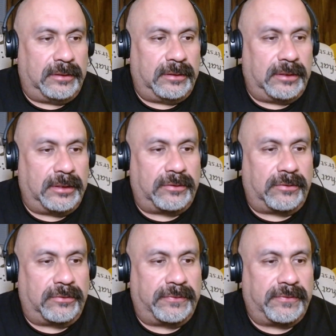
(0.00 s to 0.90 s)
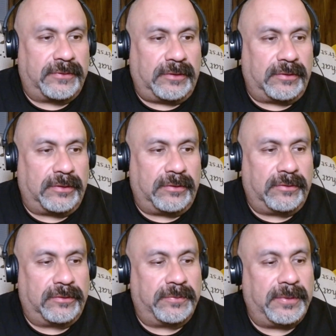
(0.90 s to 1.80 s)
Did a total of 6
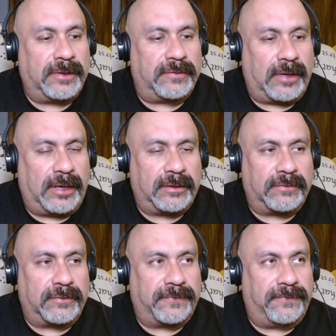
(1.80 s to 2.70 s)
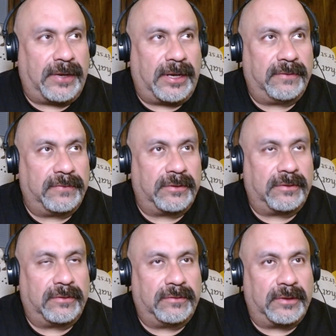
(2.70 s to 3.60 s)
years. To be exact, it was 5
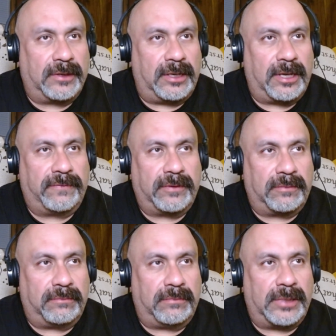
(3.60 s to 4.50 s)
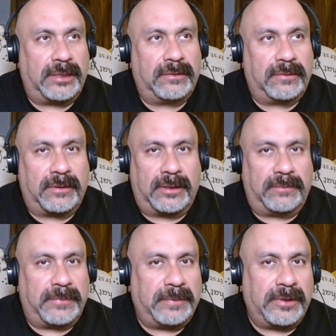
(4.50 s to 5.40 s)
years, 11 months,
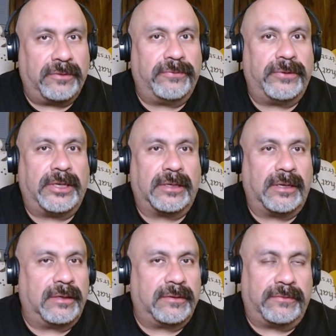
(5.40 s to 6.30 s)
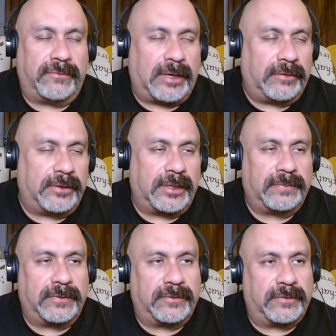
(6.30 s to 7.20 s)
and maybe a week. I just rounded
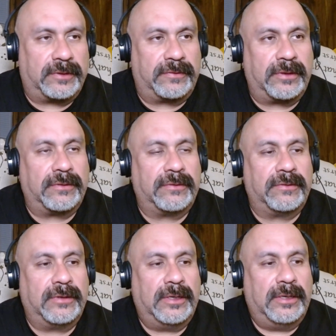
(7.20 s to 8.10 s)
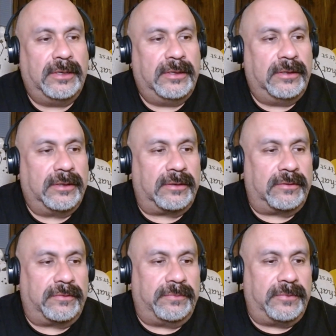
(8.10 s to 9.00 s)
up to 6 years
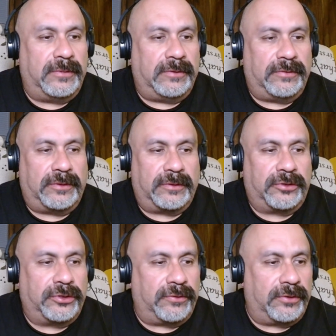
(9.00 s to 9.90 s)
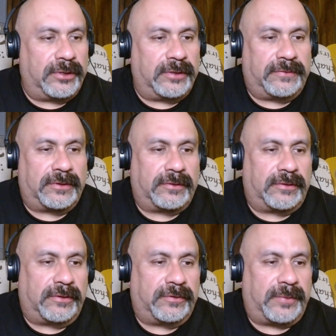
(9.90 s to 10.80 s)
because it was just short of 6
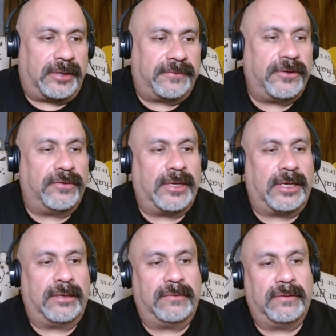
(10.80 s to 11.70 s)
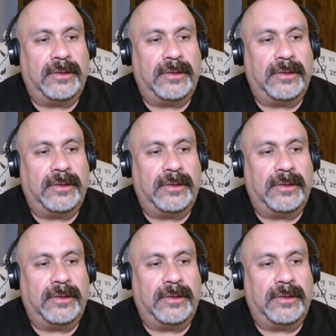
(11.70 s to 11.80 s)
years by a few days.